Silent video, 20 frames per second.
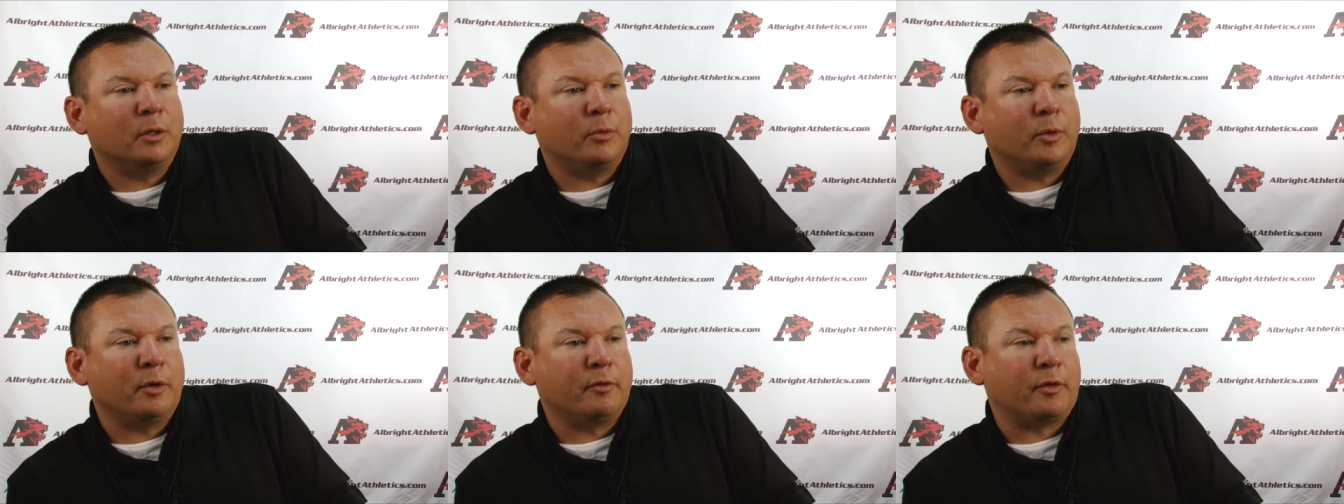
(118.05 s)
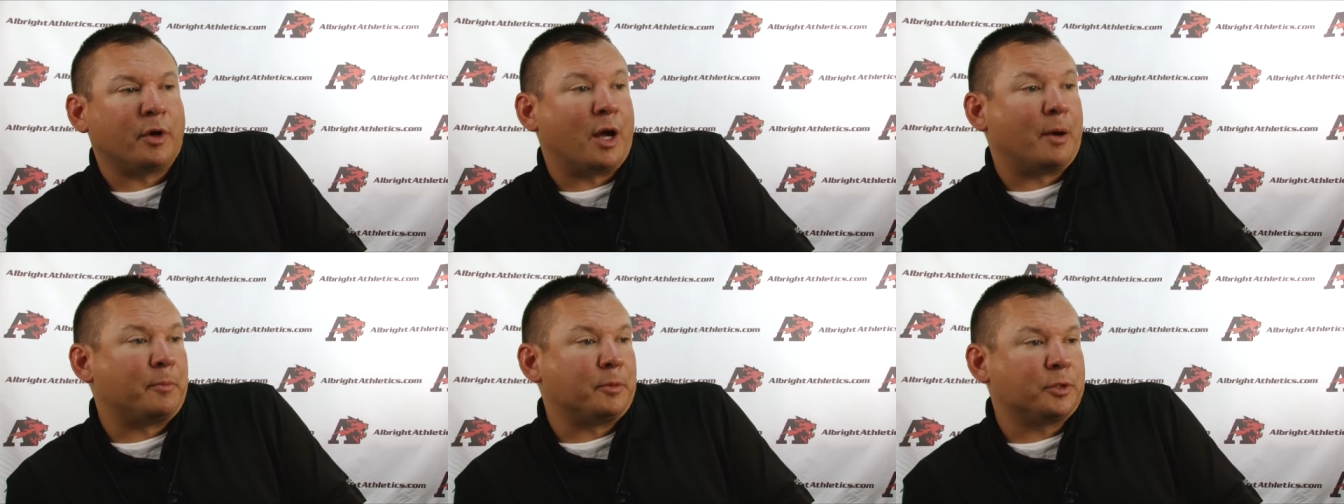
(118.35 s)
we have
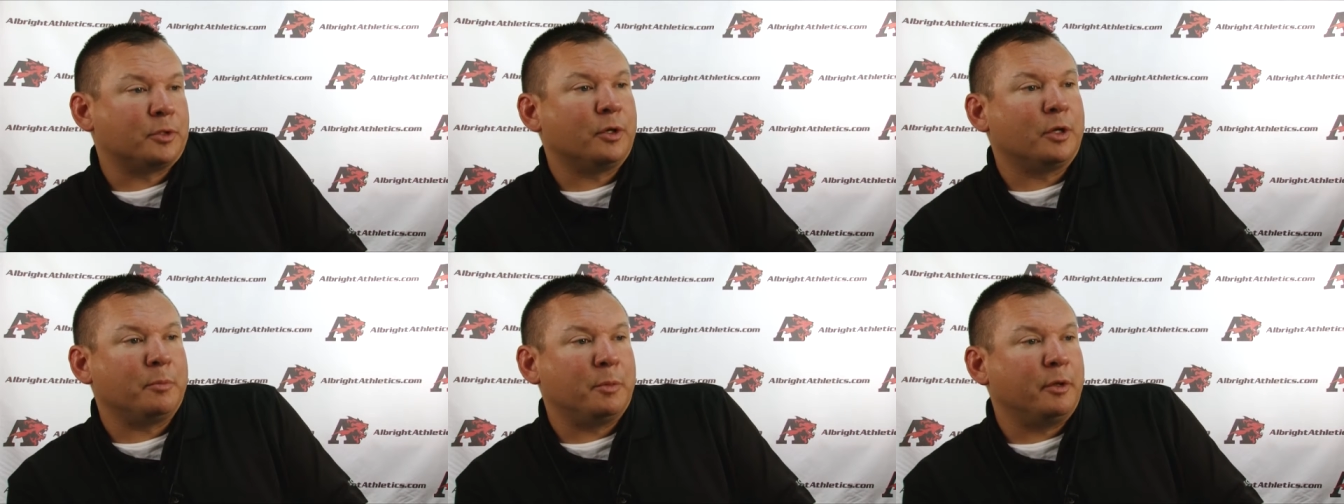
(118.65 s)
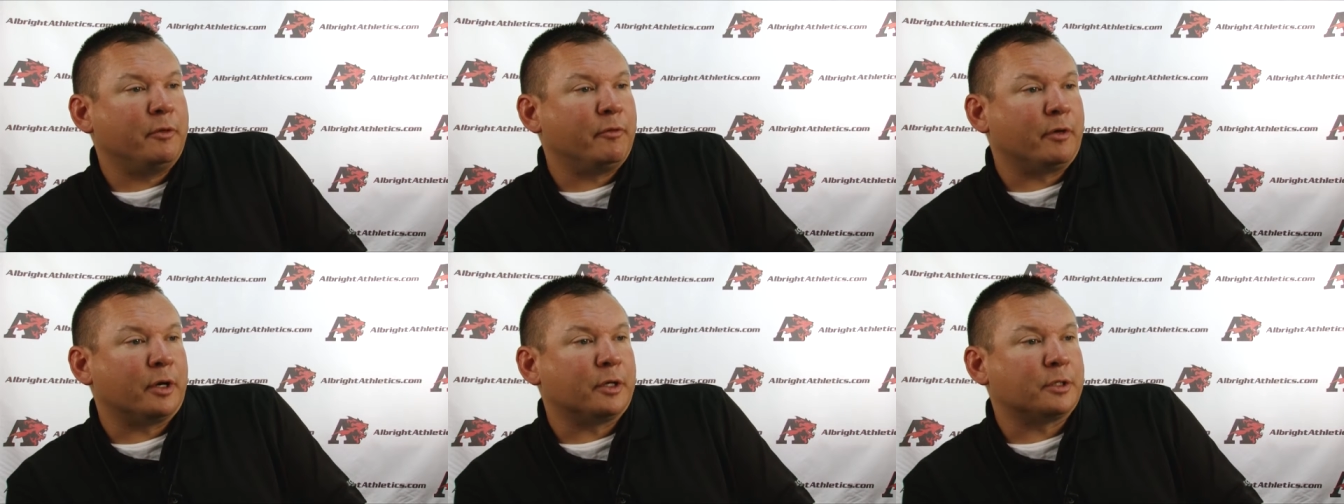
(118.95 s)
an opportunity
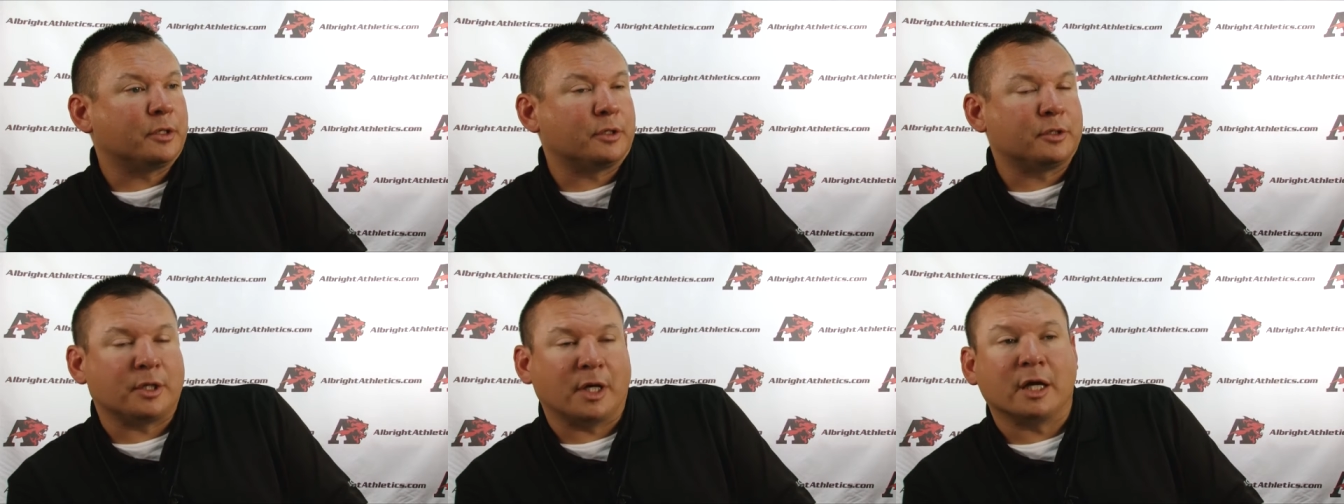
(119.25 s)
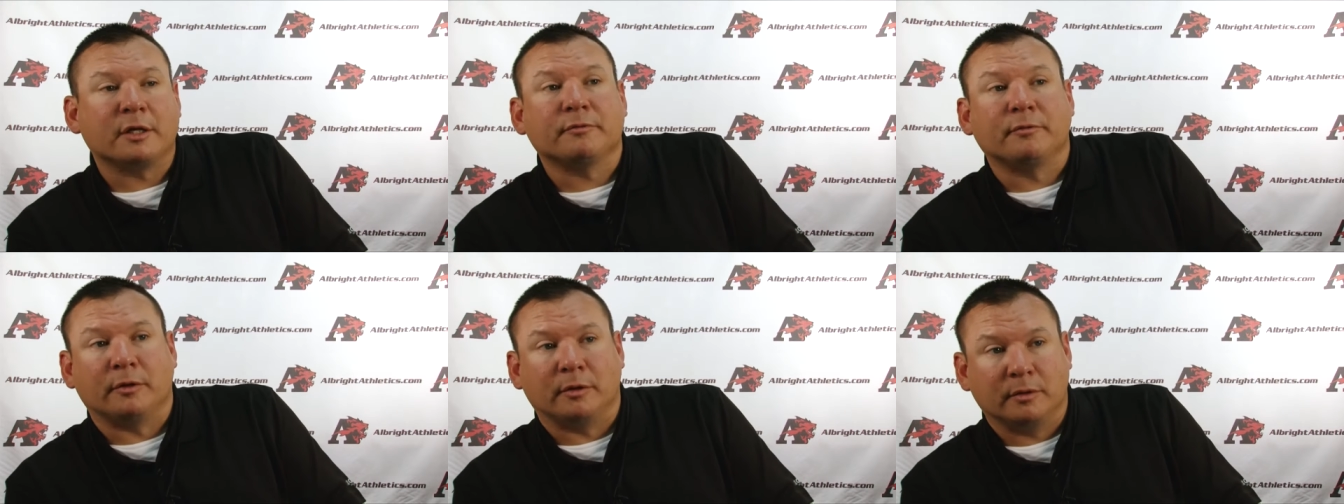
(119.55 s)
to be very
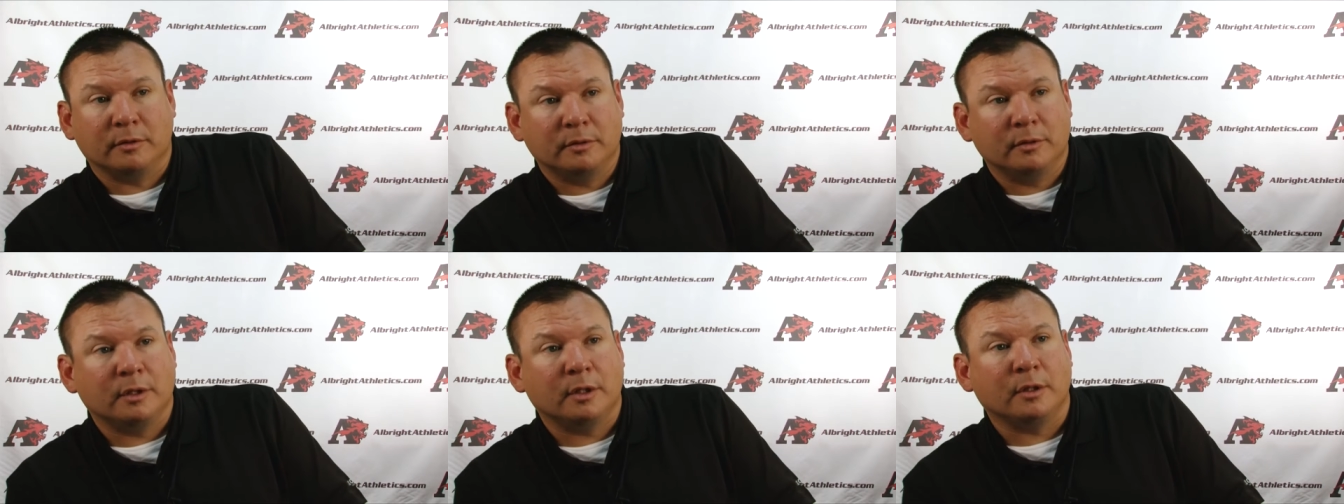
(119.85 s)
successful